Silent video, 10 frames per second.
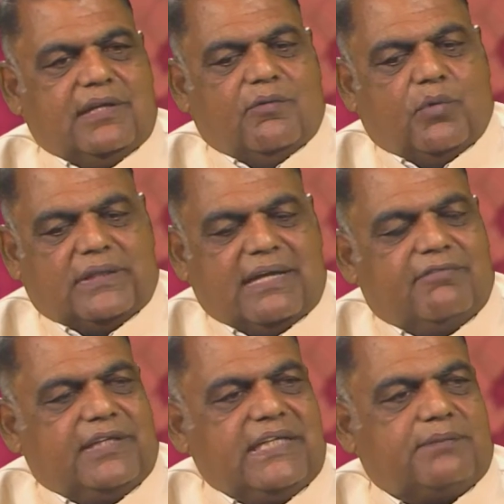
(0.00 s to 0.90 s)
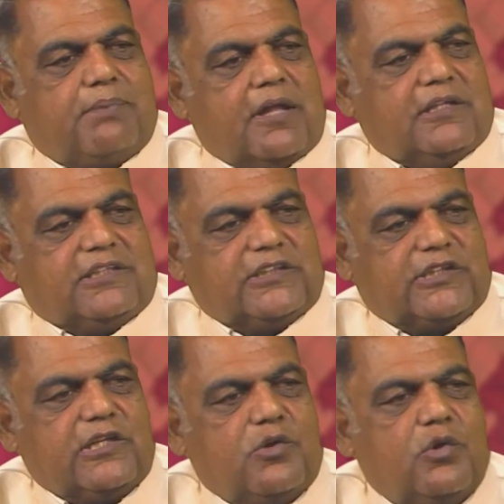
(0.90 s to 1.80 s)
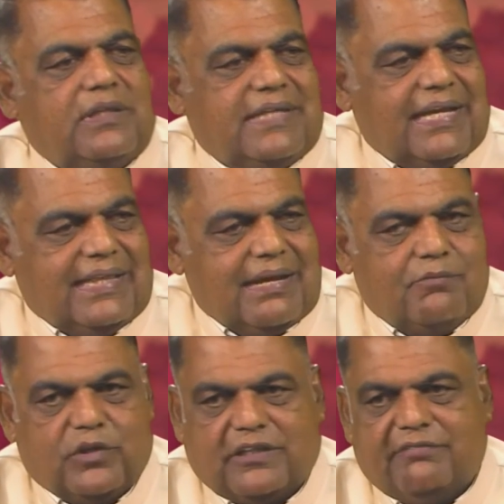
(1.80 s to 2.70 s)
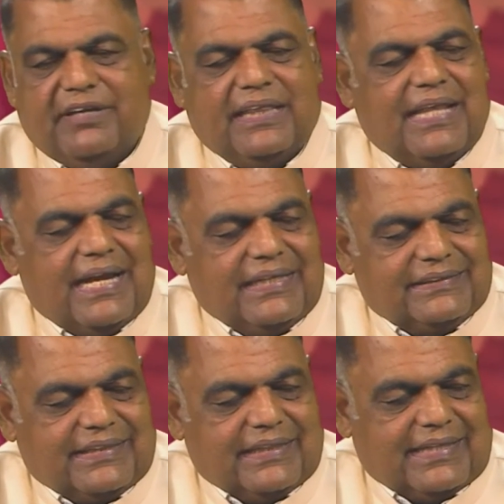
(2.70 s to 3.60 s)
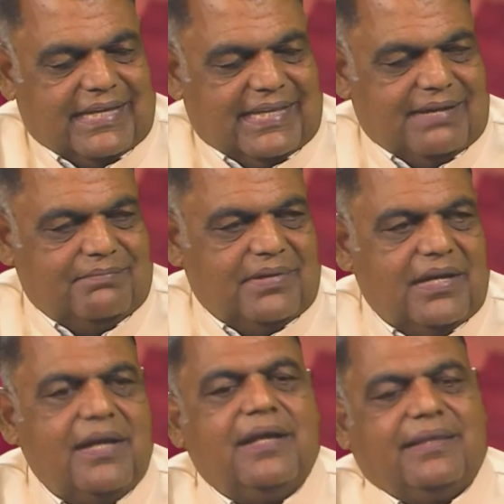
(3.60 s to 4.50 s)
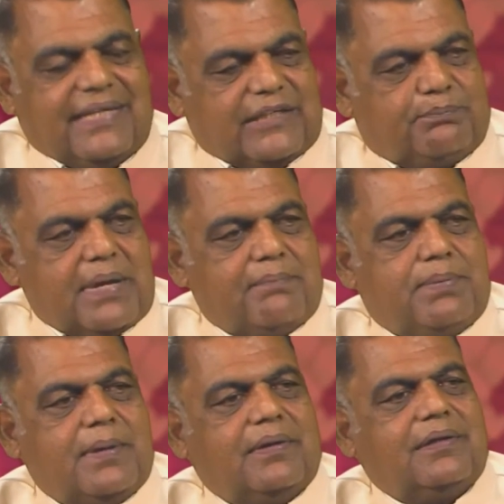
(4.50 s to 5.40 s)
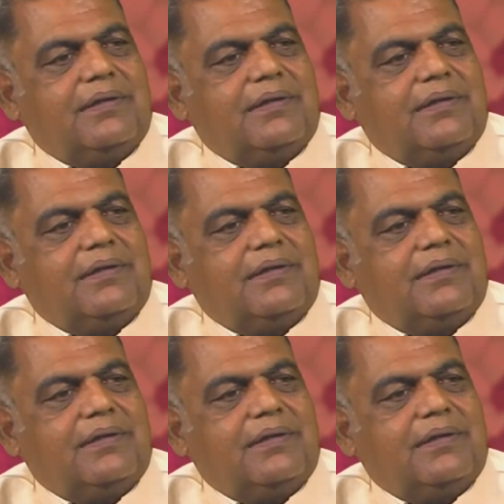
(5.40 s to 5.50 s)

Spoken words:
Whatever these politicians go and tell them, whatever lies they tell them, these people